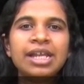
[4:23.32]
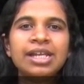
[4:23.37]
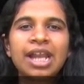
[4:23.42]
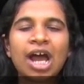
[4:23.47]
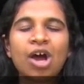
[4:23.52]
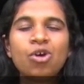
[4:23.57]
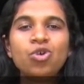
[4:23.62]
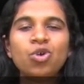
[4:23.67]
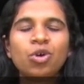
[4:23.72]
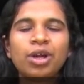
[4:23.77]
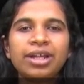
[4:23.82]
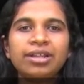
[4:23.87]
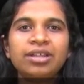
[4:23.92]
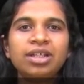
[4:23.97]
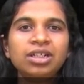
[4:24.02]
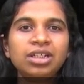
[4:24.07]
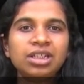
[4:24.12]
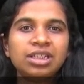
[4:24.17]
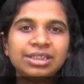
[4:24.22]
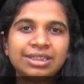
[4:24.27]
Now look at
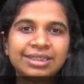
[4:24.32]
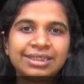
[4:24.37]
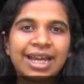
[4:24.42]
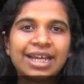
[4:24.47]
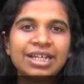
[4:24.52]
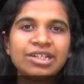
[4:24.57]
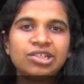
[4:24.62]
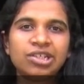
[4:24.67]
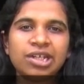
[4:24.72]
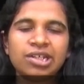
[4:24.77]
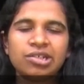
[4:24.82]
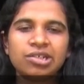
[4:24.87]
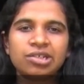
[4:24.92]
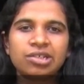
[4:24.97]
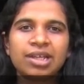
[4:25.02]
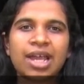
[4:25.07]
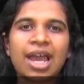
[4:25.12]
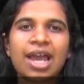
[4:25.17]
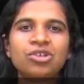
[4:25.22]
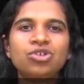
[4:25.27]
the sign
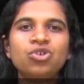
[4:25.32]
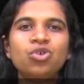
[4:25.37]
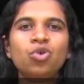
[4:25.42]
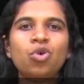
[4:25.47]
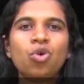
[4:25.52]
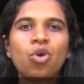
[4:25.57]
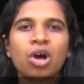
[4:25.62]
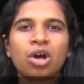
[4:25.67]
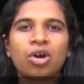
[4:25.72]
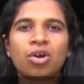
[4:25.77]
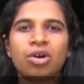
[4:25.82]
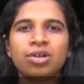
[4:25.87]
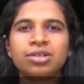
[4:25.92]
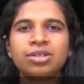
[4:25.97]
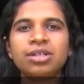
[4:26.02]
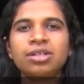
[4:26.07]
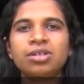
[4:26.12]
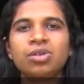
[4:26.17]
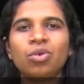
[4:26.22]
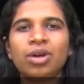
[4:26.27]
changes. As you go across
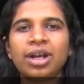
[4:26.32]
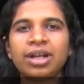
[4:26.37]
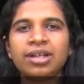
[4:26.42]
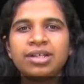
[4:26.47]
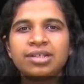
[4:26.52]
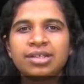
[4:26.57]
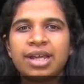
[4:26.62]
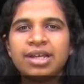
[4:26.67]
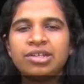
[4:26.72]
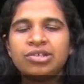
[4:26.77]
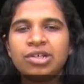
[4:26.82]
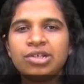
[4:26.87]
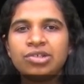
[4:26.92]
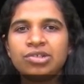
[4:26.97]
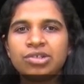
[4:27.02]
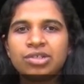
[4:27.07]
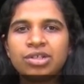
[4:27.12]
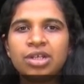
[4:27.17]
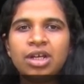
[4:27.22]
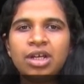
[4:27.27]
this, look at the sign
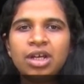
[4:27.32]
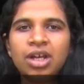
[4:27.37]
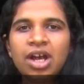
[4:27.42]
changes.